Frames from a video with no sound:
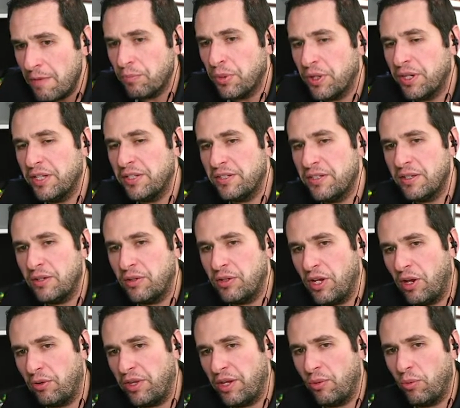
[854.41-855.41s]
but it
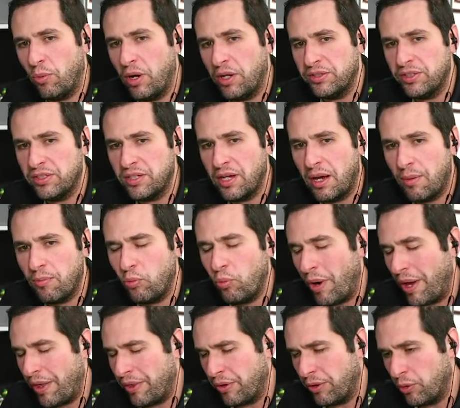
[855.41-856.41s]
you know there was some
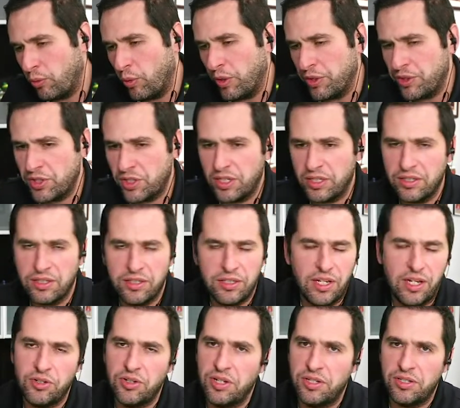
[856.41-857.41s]
weather which is
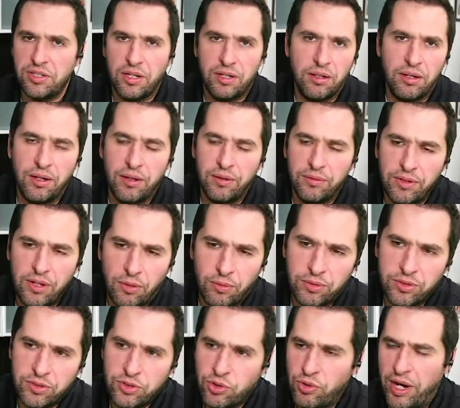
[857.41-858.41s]
is just a, a, you
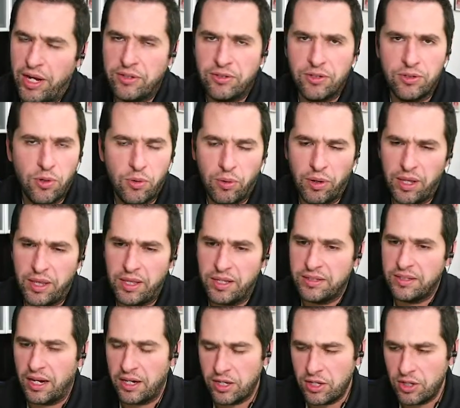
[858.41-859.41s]
know it's transitory
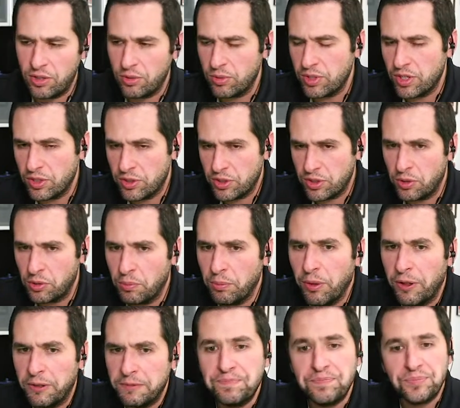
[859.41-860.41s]
that's not a huge issue
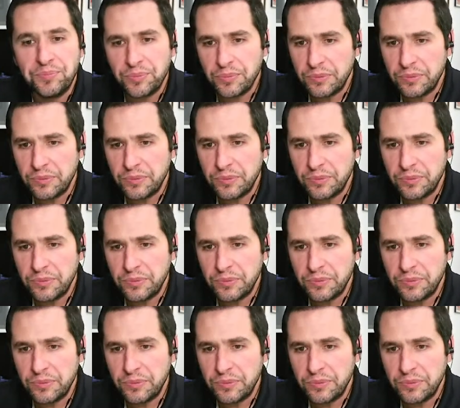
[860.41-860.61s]
but